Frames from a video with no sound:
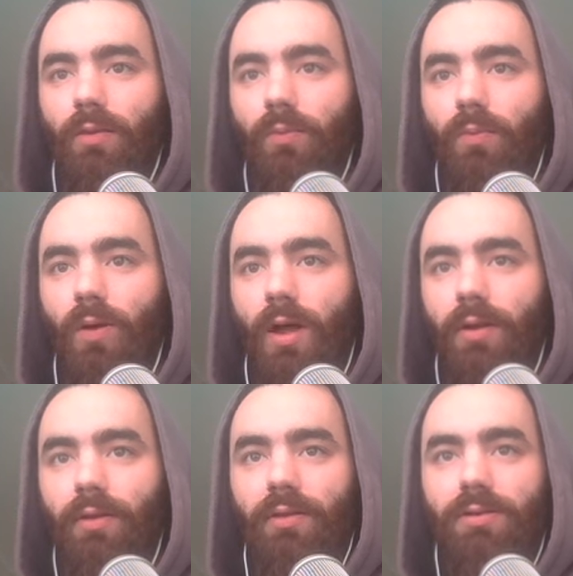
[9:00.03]
our
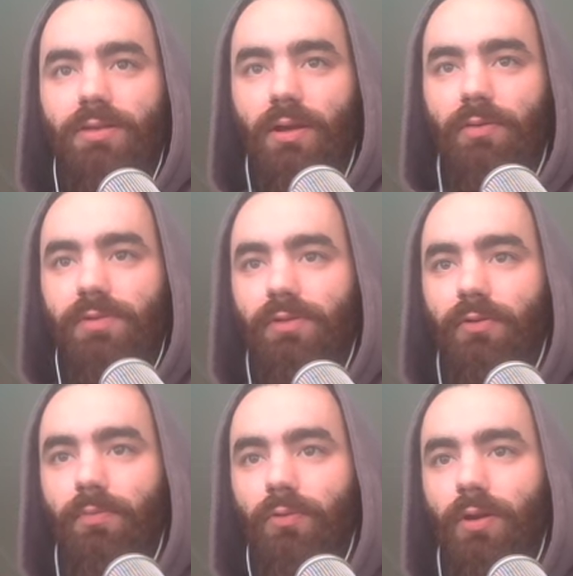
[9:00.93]
one times
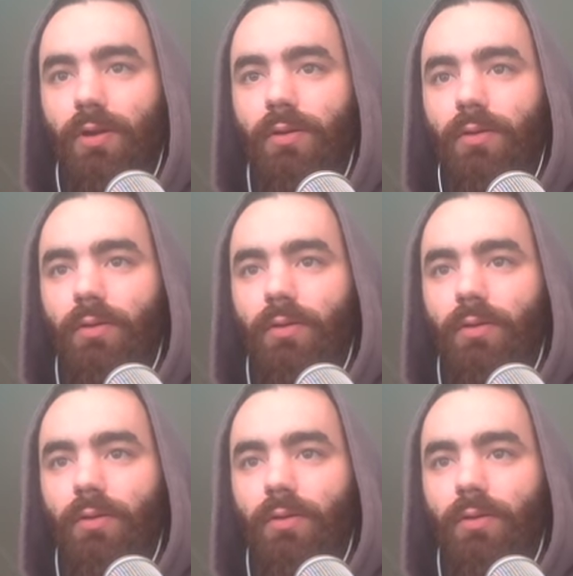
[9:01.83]
zero point